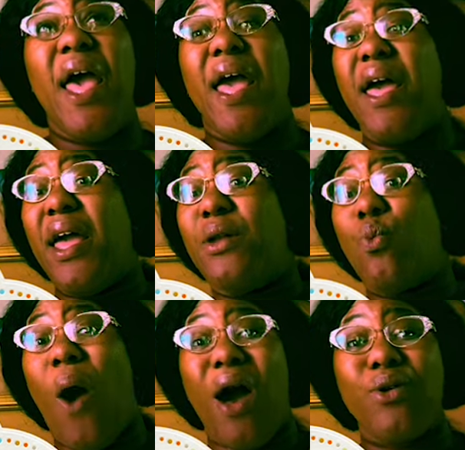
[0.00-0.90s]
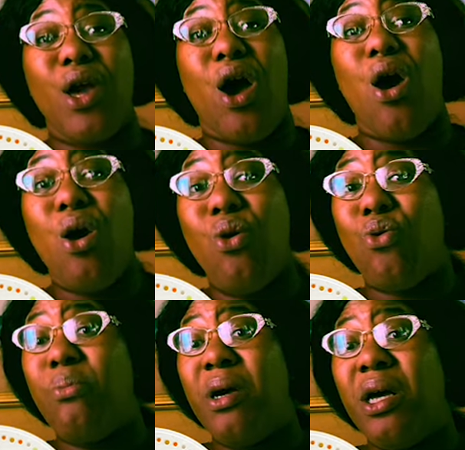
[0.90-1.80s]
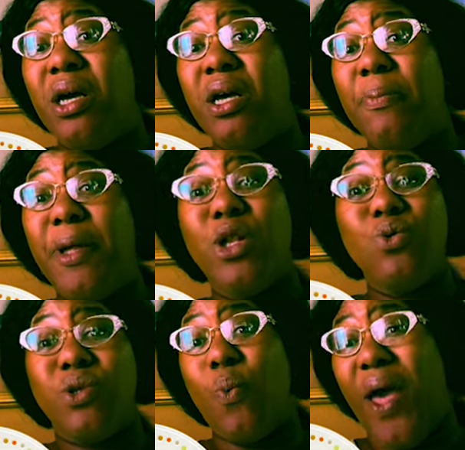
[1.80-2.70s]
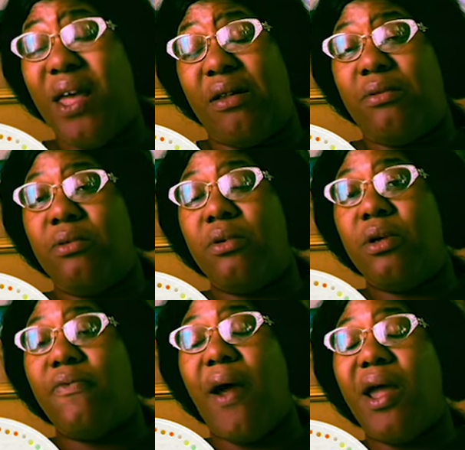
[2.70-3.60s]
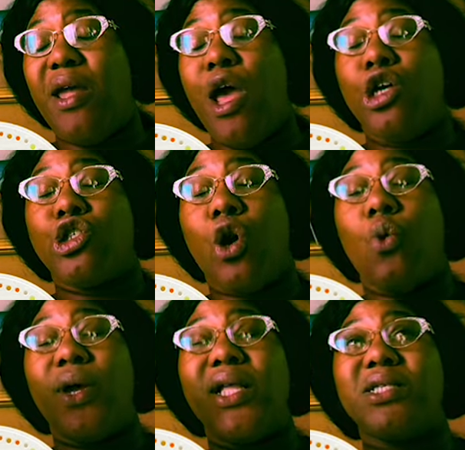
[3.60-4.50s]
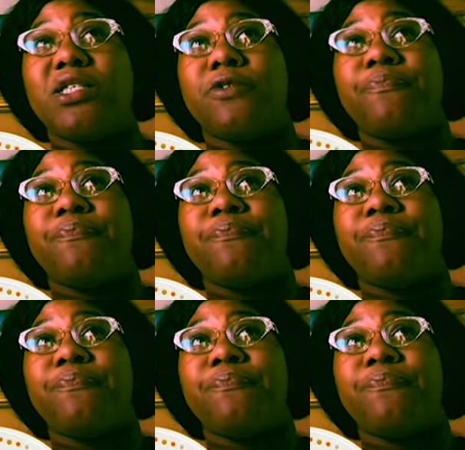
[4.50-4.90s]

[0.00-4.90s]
And while you're home, be losing weight. Right? So it's